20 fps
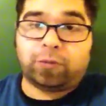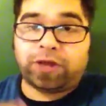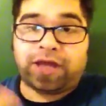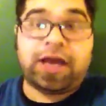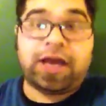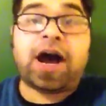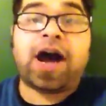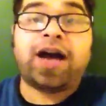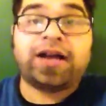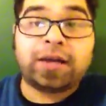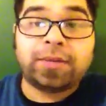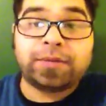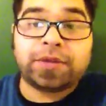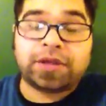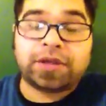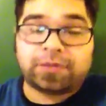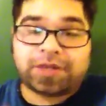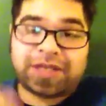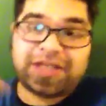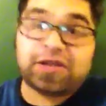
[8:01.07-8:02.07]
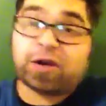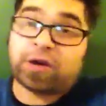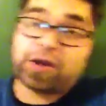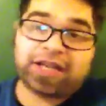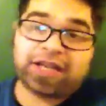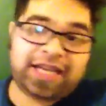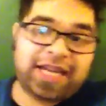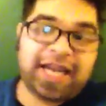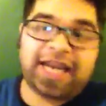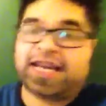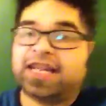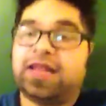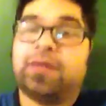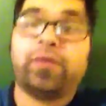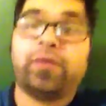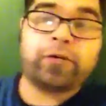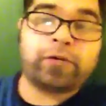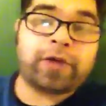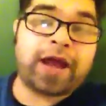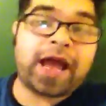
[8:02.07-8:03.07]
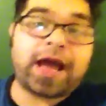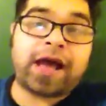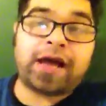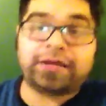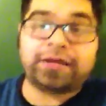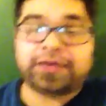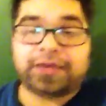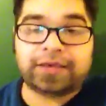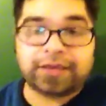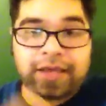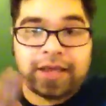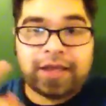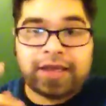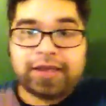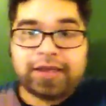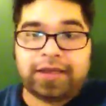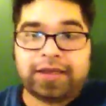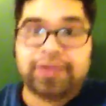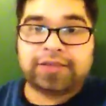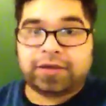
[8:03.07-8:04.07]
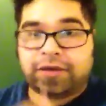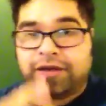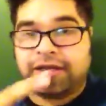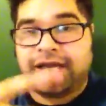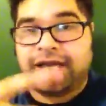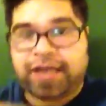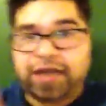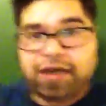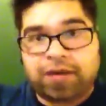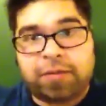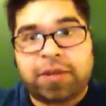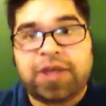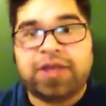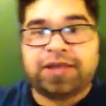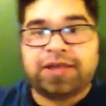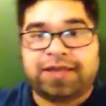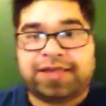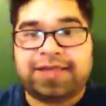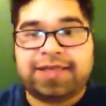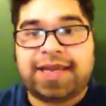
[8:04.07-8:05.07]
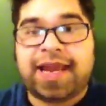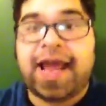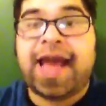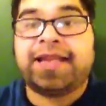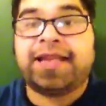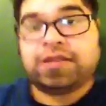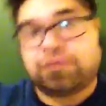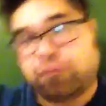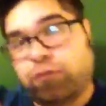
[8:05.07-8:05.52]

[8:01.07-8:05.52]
caught up to them, and they started kicking them around, and they started kicking them into these nets